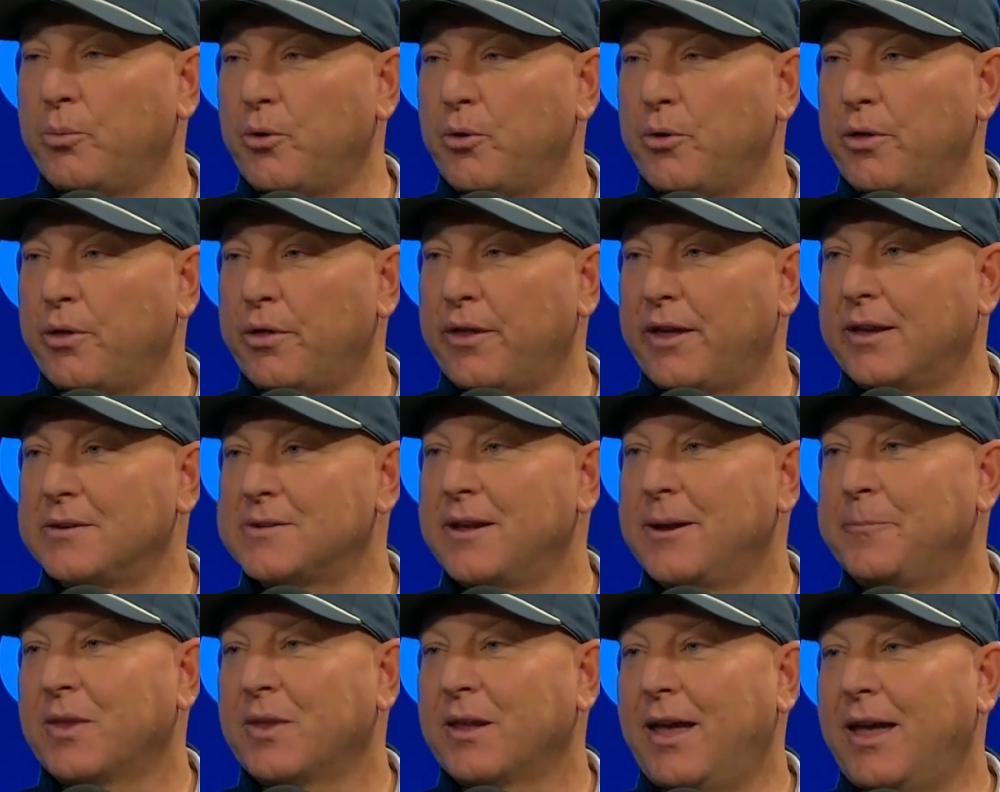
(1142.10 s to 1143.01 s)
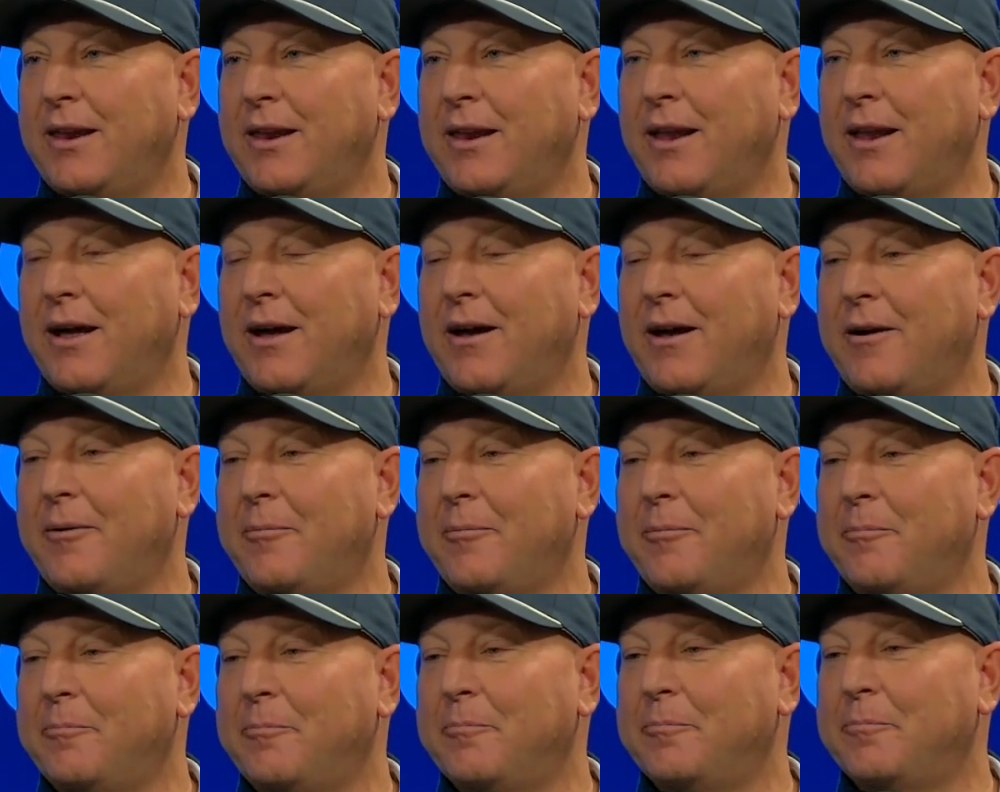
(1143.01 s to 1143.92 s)
And,
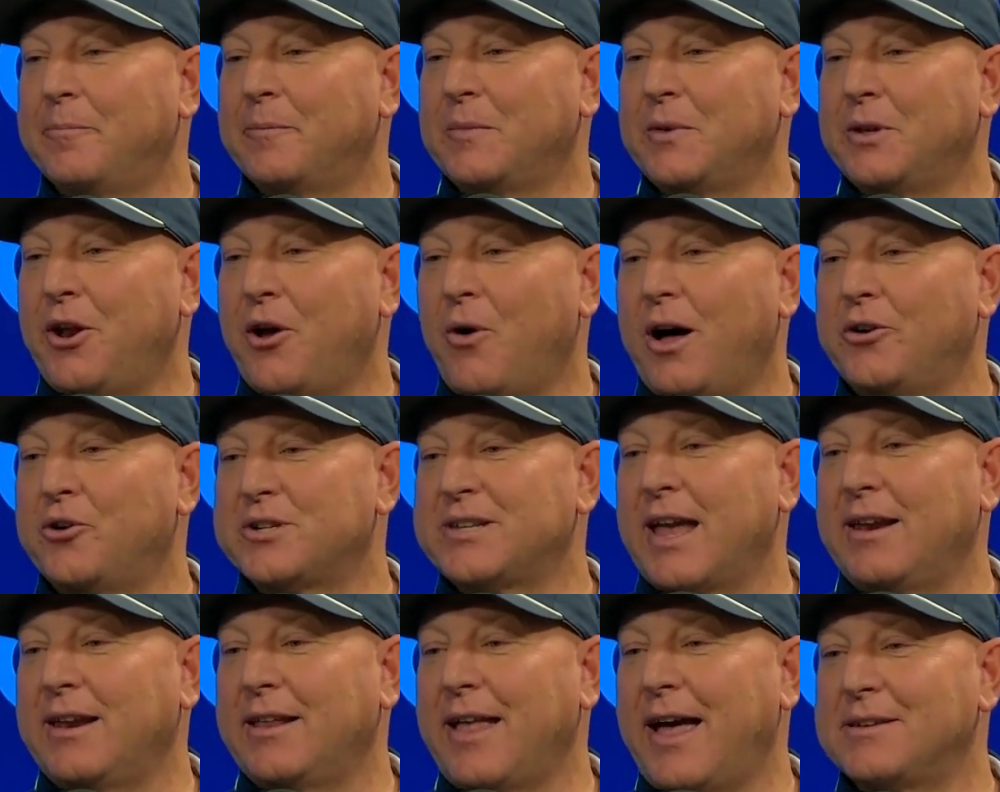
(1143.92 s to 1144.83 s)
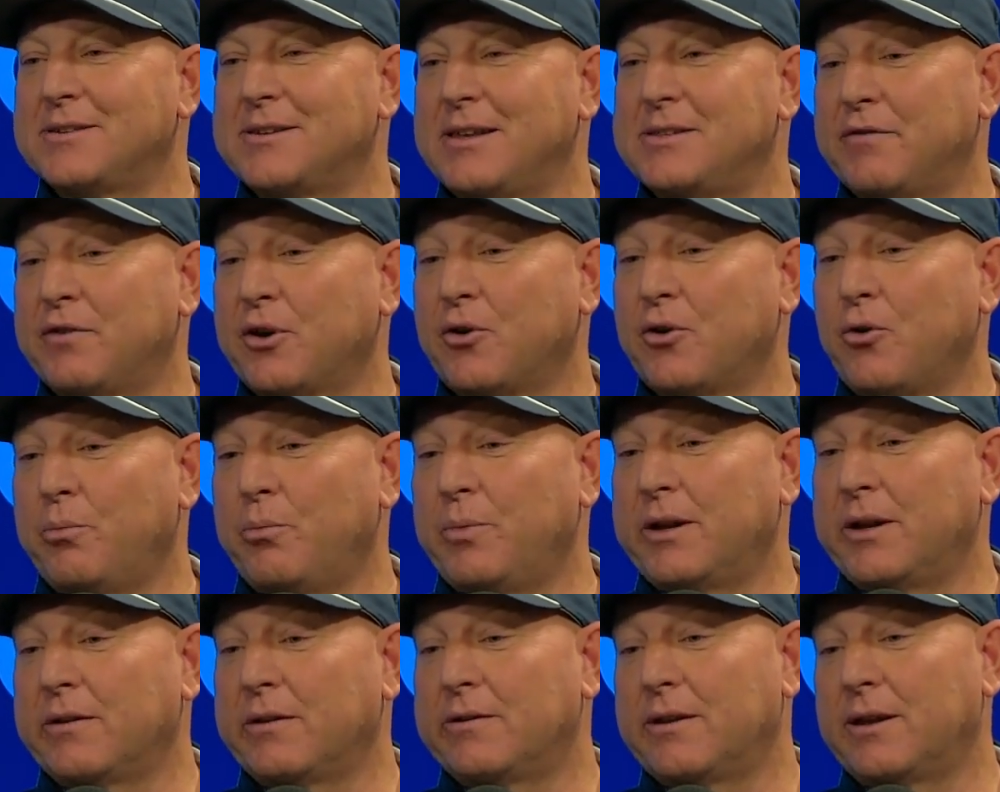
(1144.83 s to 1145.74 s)
understanding that is difficult
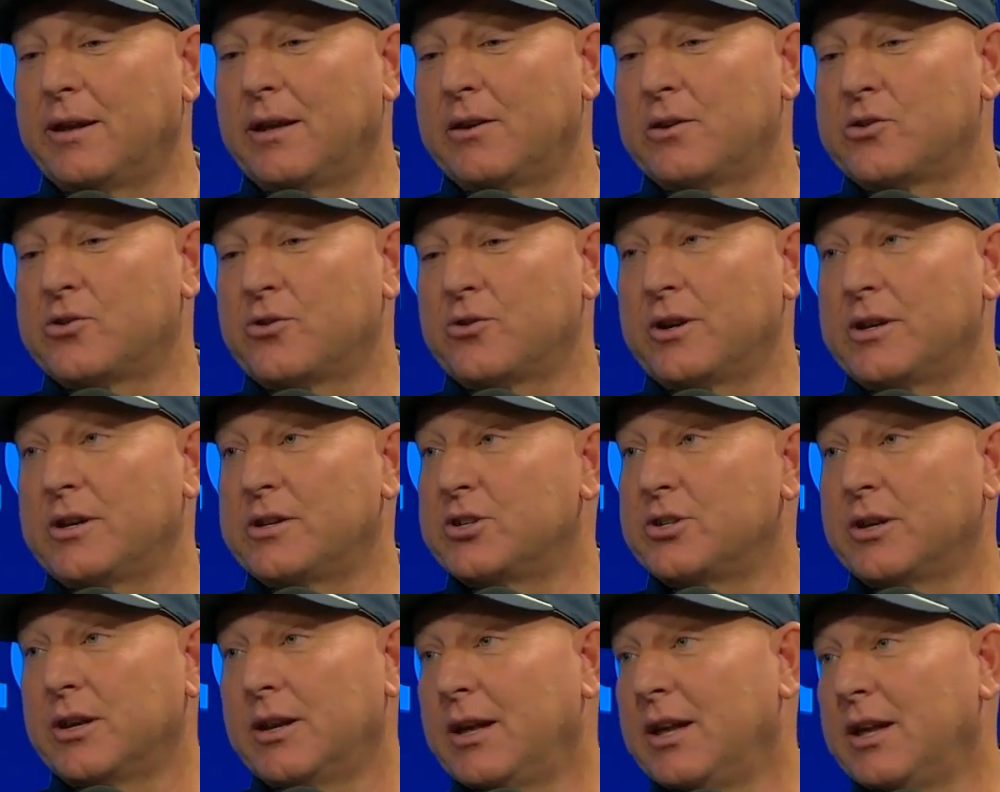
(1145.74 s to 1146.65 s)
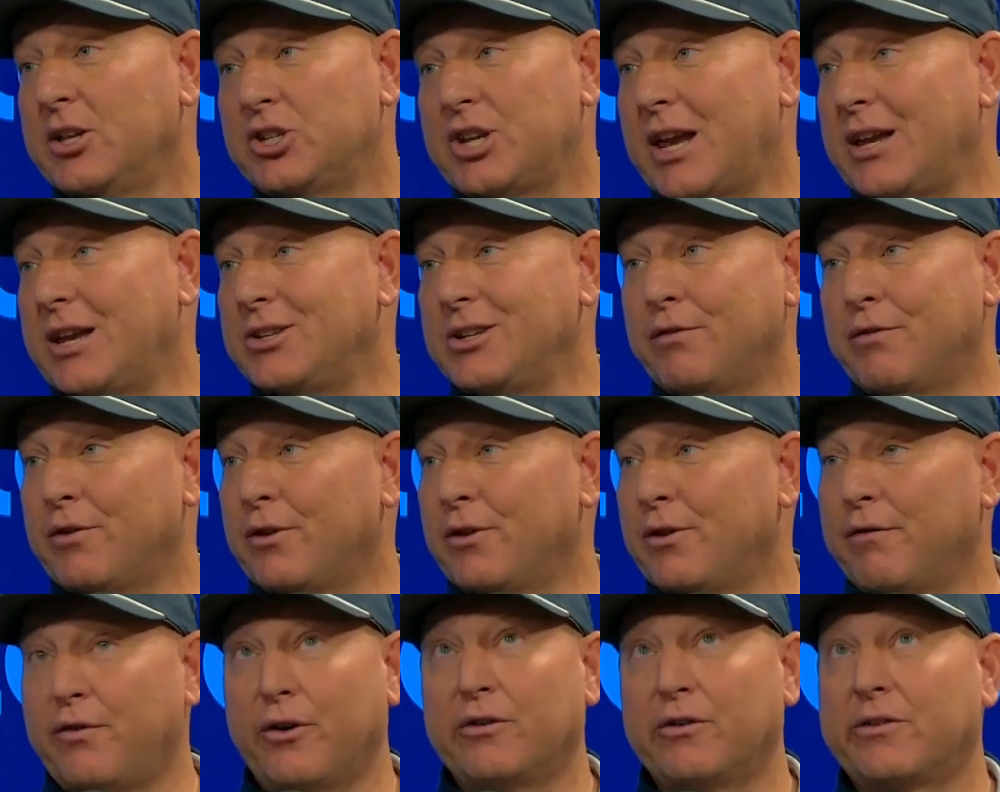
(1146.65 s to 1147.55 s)
because the industry is changing for the
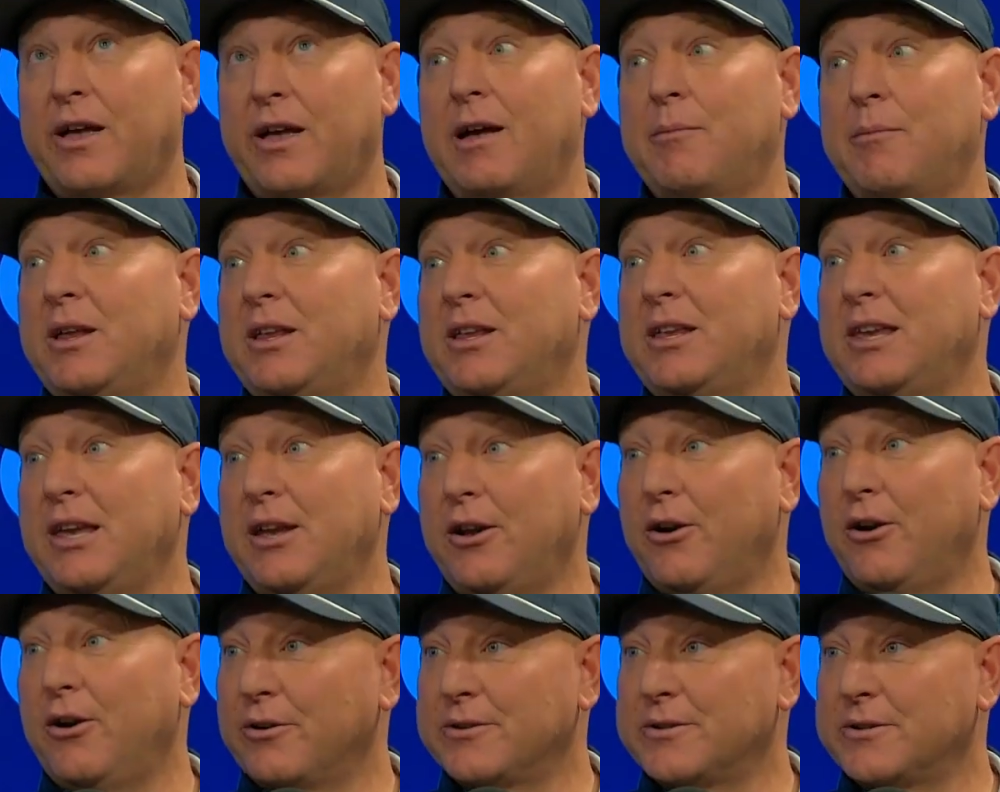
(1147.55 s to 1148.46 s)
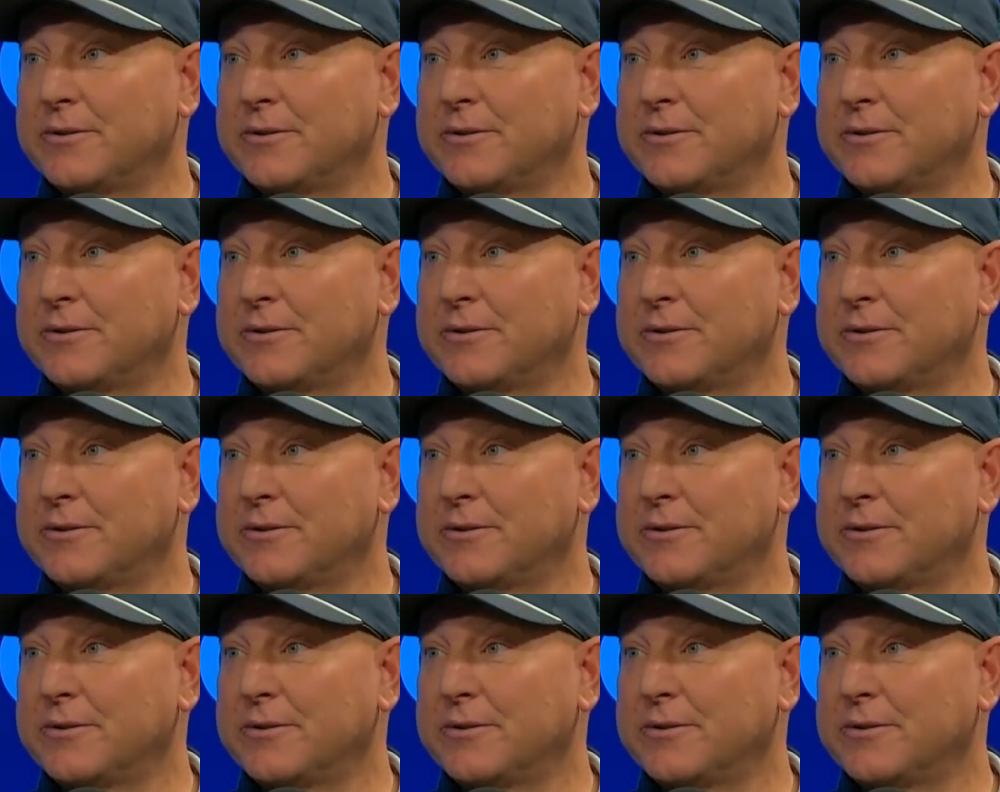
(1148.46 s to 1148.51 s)
first time in years.